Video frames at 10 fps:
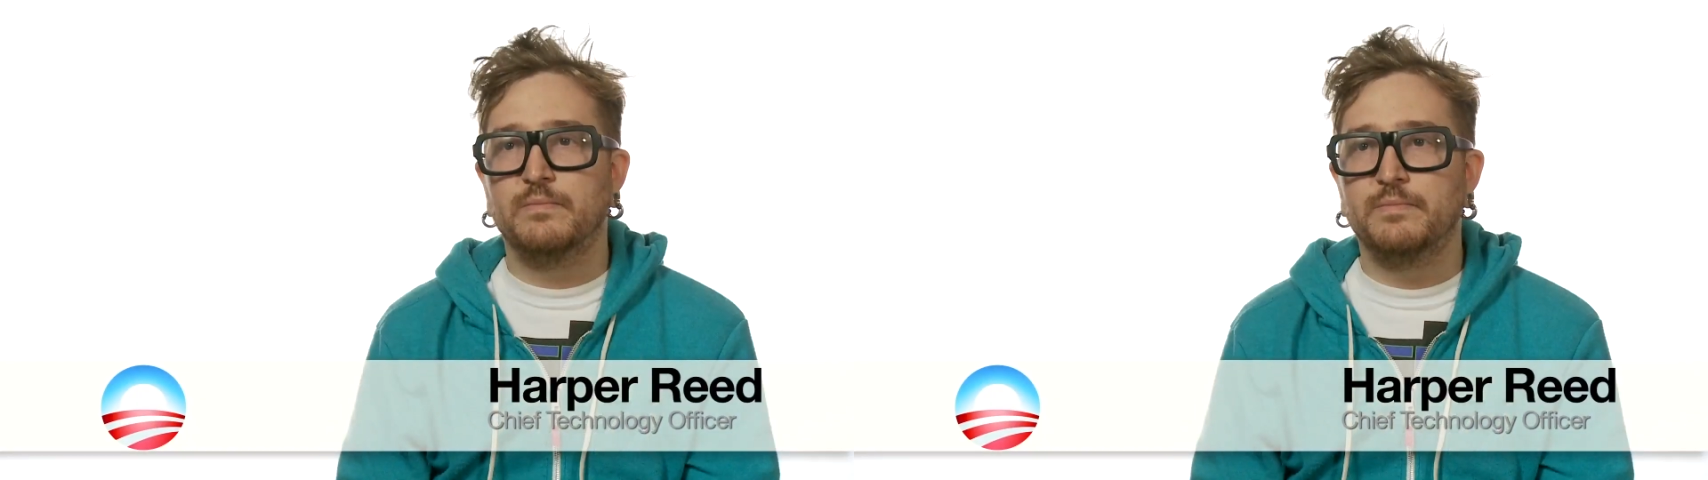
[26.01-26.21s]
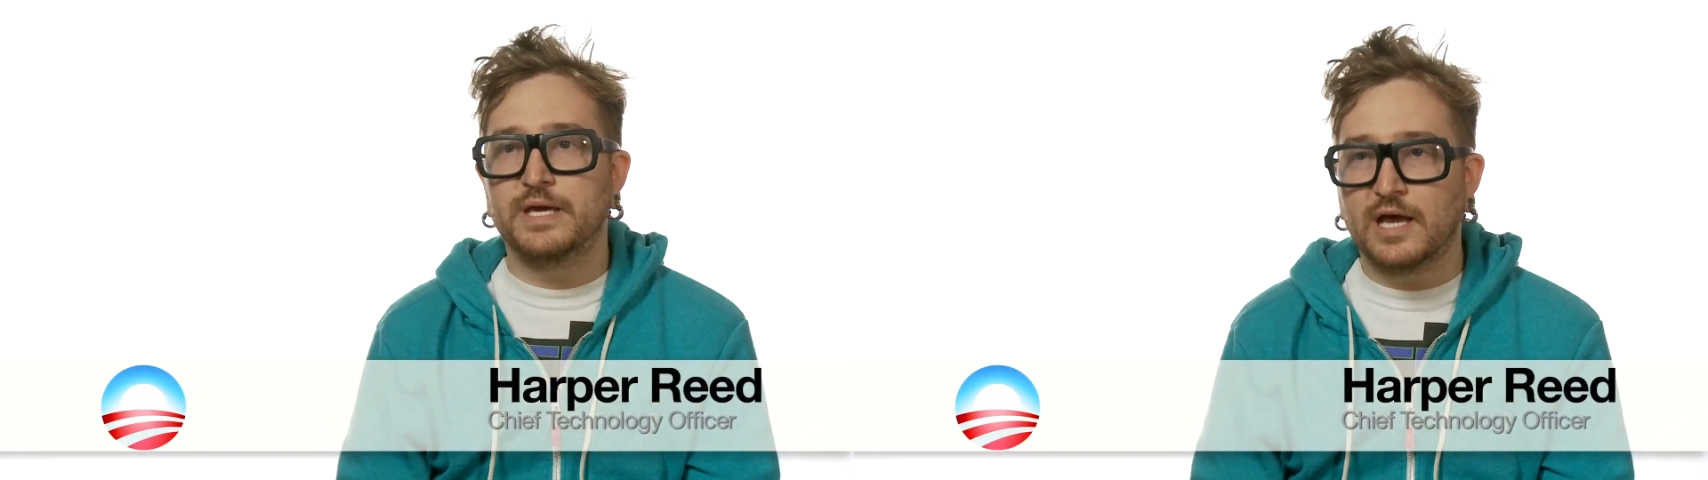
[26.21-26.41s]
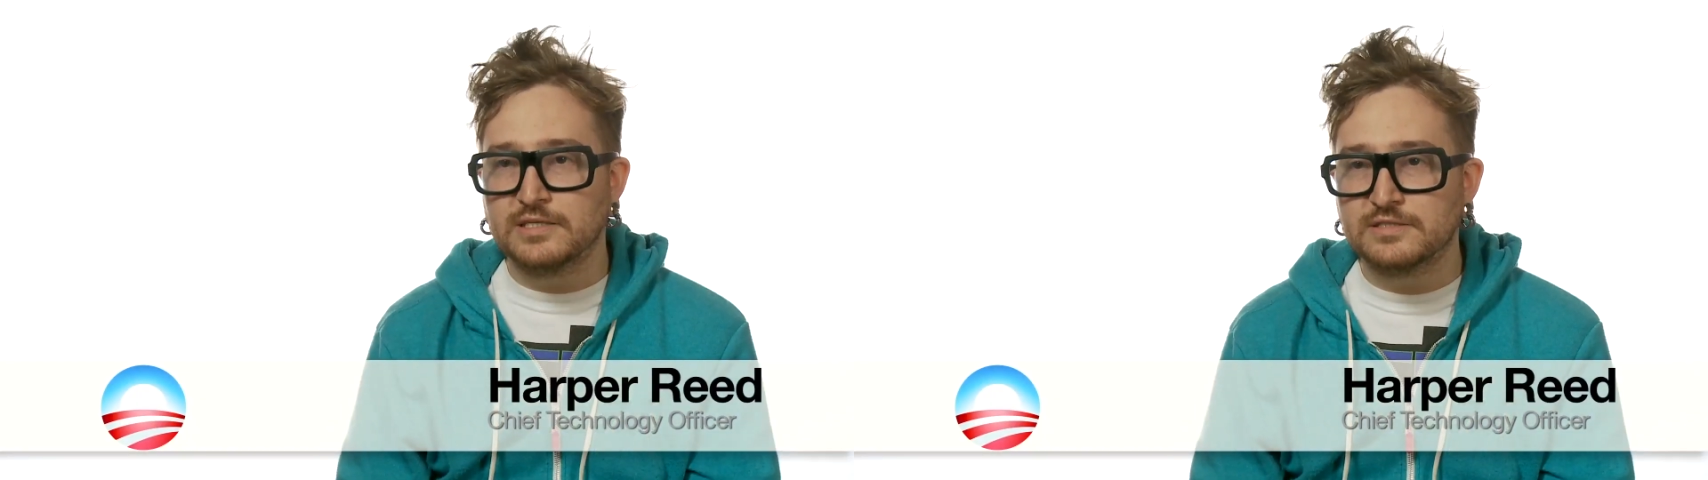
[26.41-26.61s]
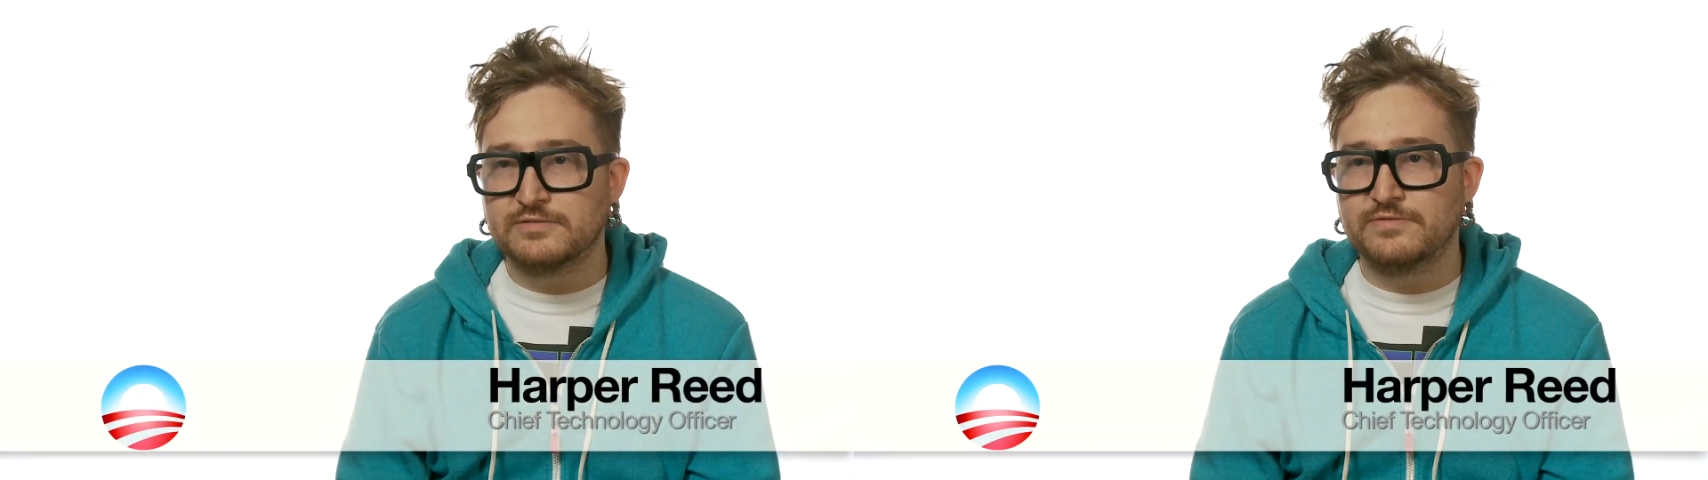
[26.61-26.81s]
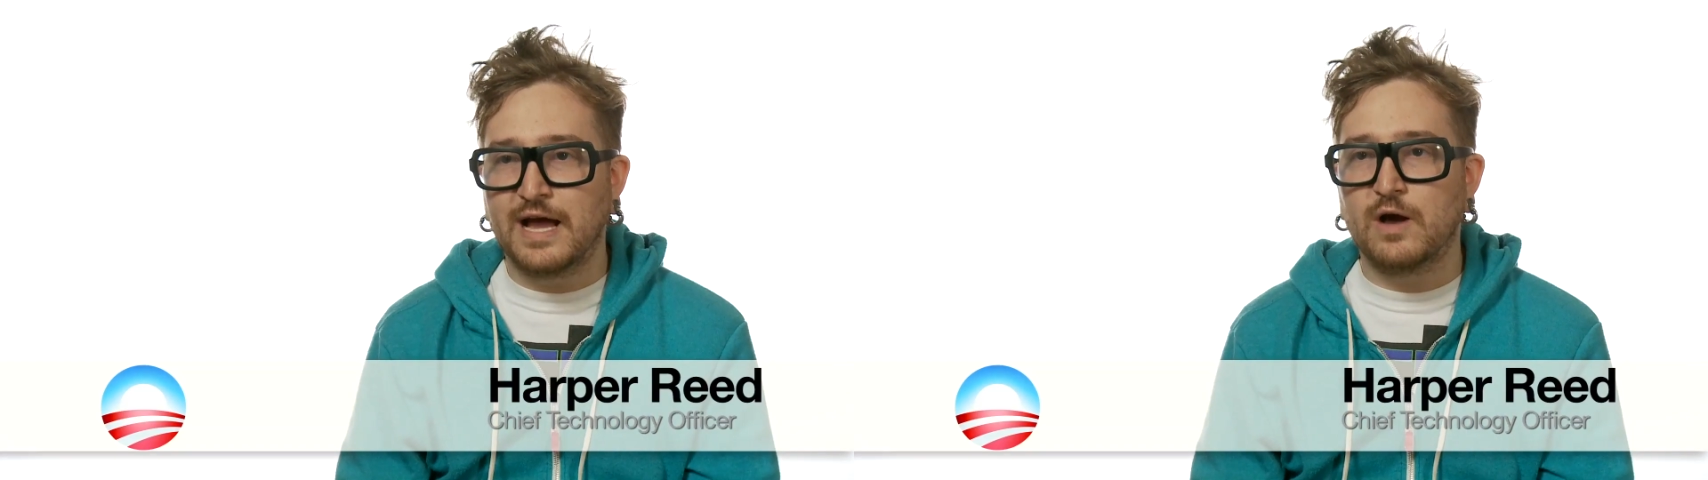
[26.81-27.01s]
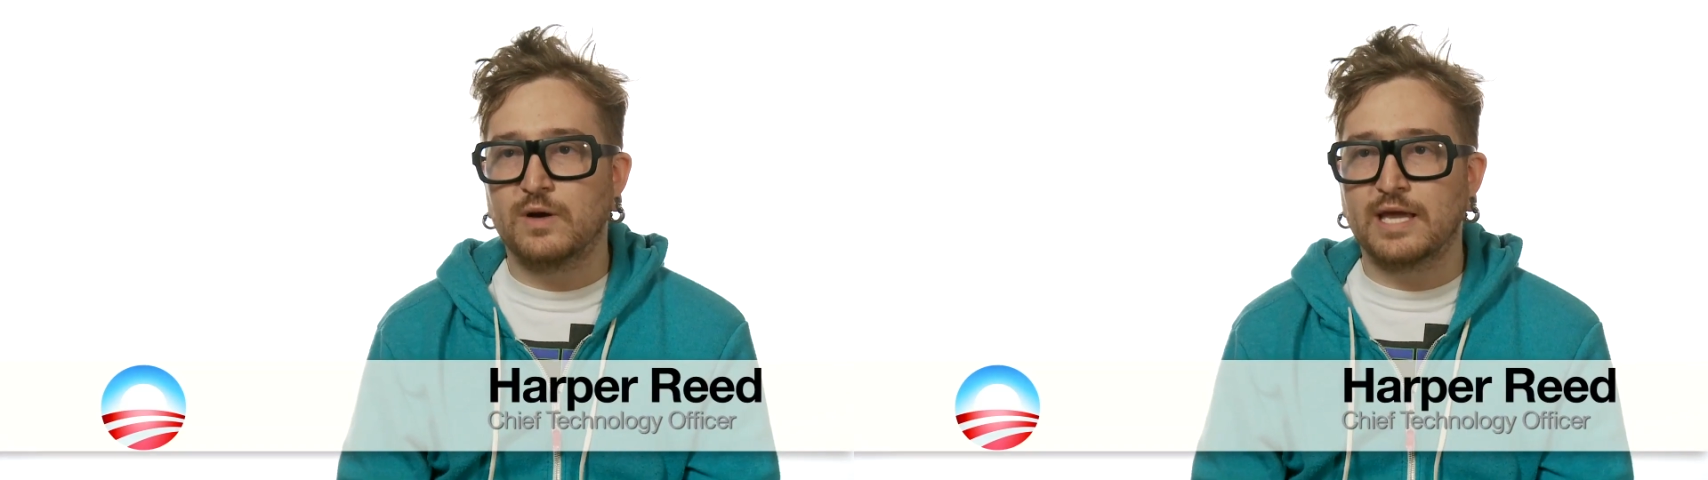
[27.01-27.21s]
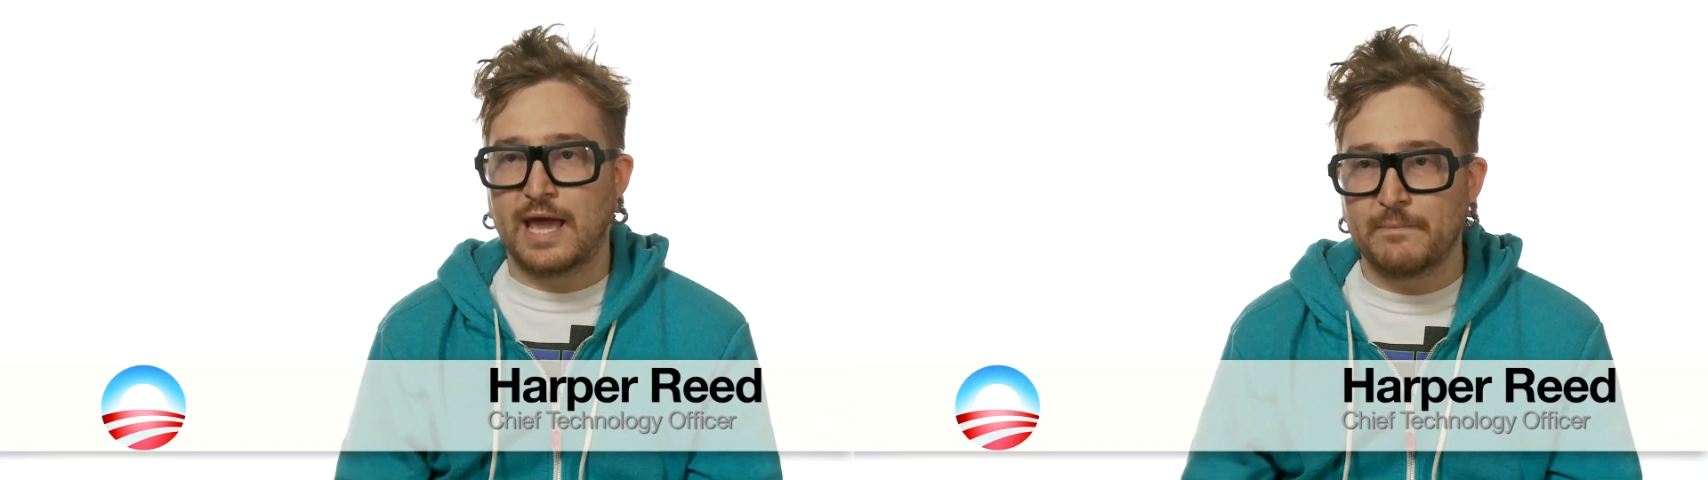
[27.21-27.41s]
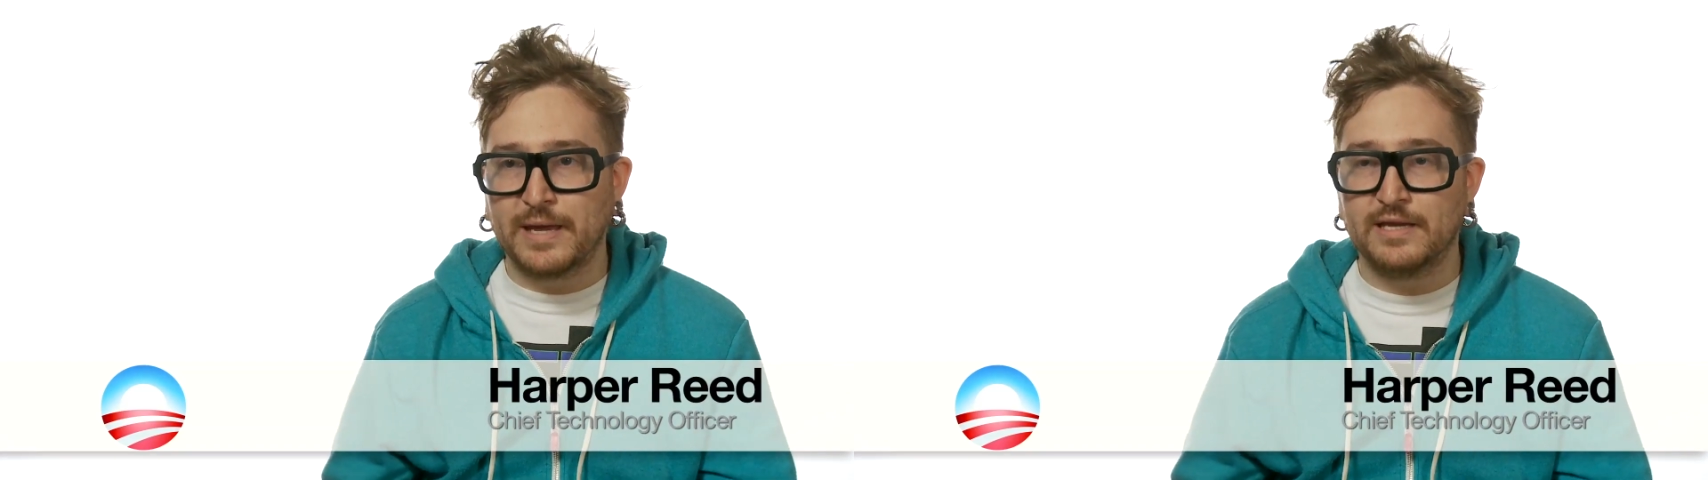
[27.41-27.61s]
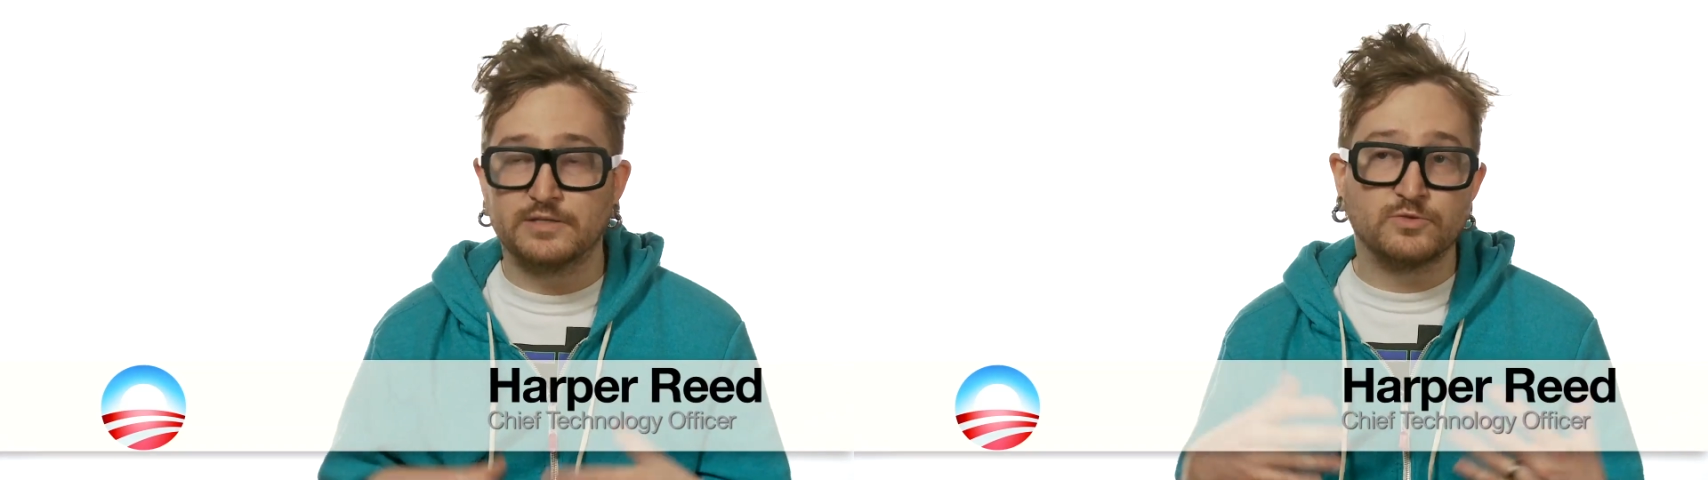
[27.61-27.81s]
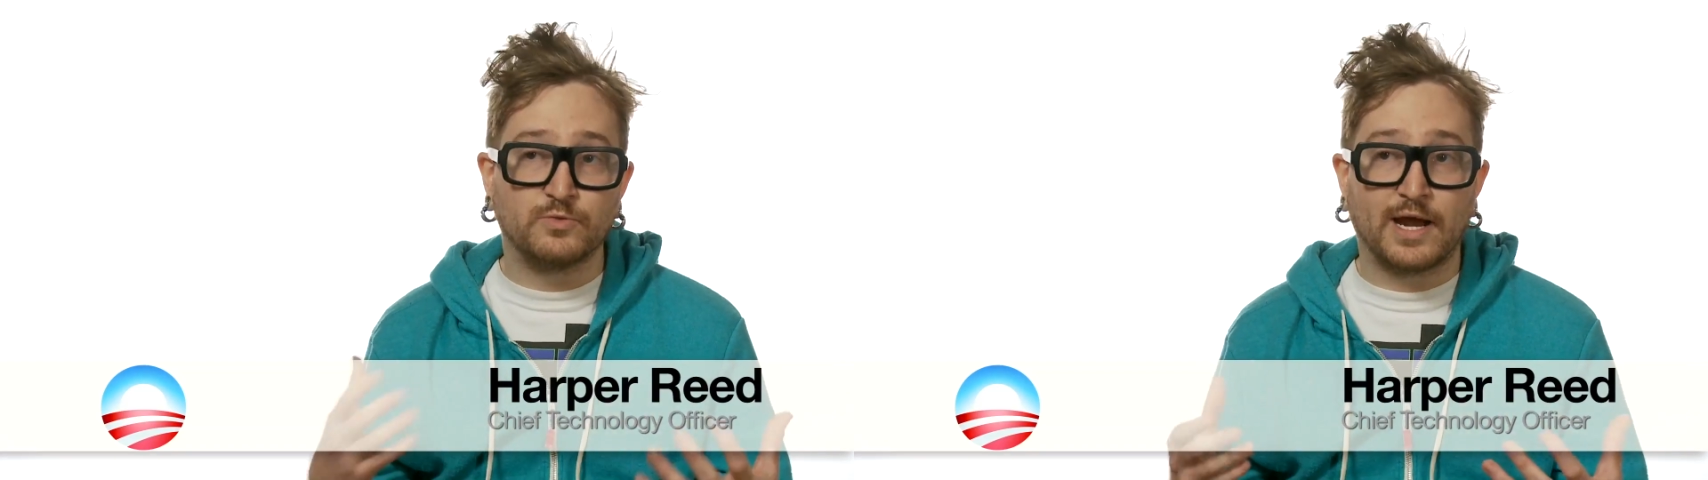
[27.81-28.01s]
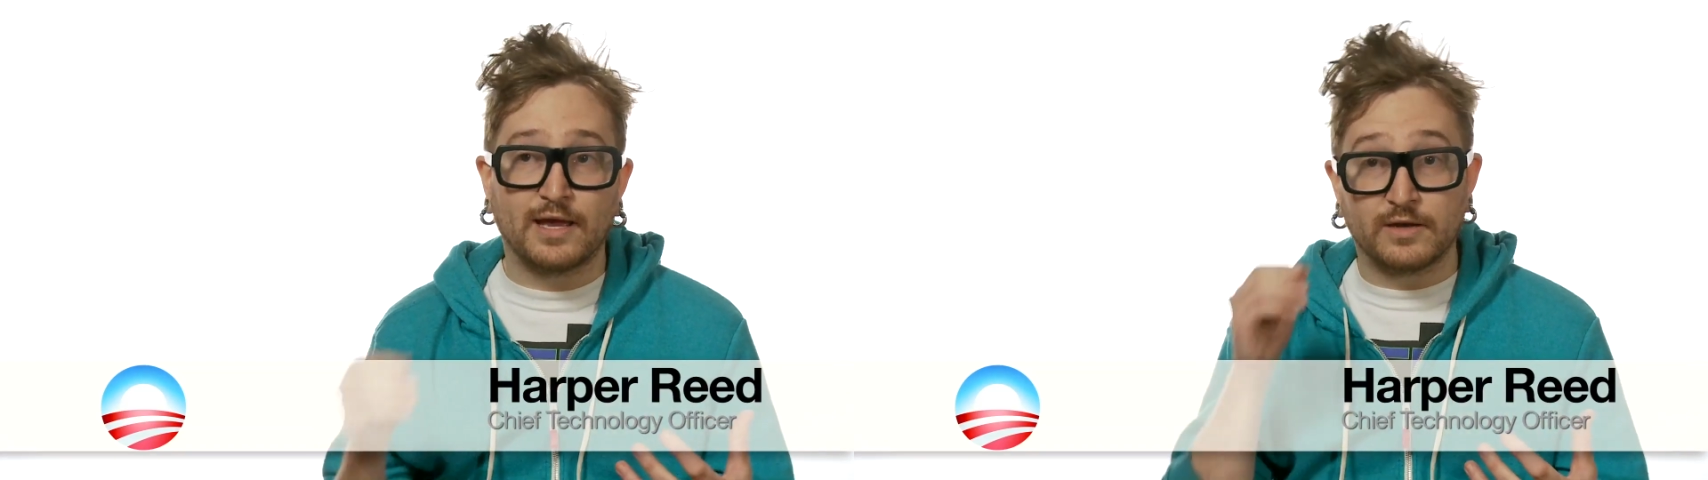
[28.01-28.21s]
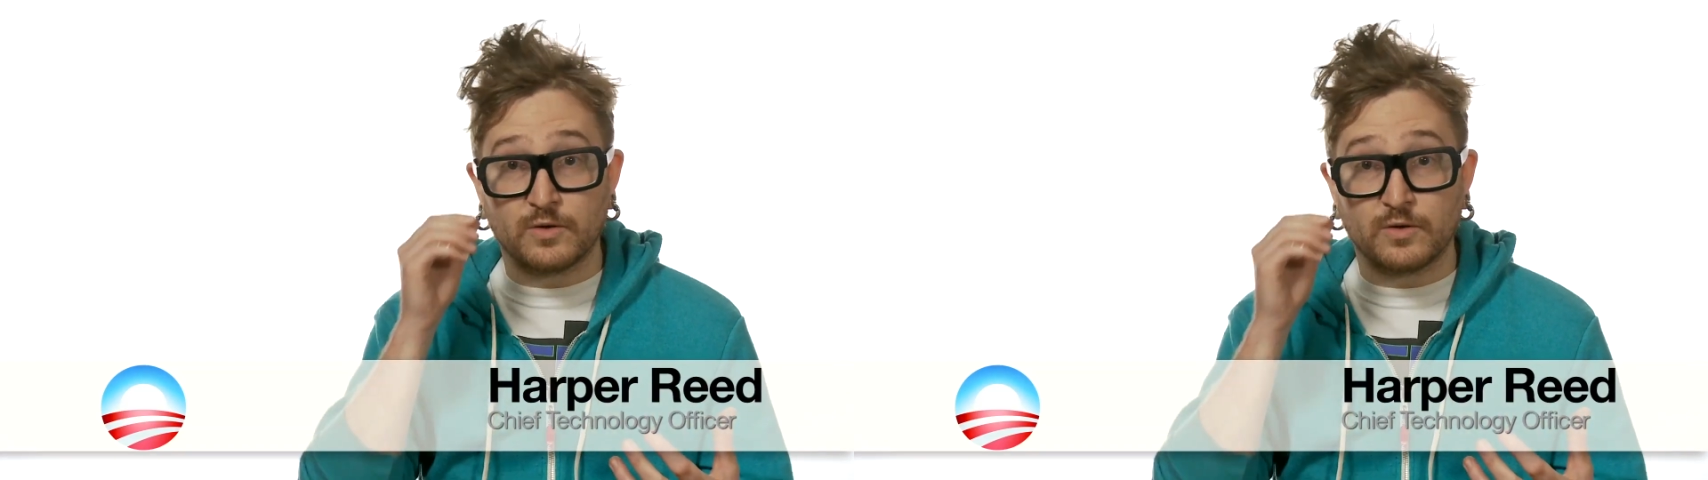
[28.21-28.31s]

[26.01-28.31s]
Because of how a campaign is run,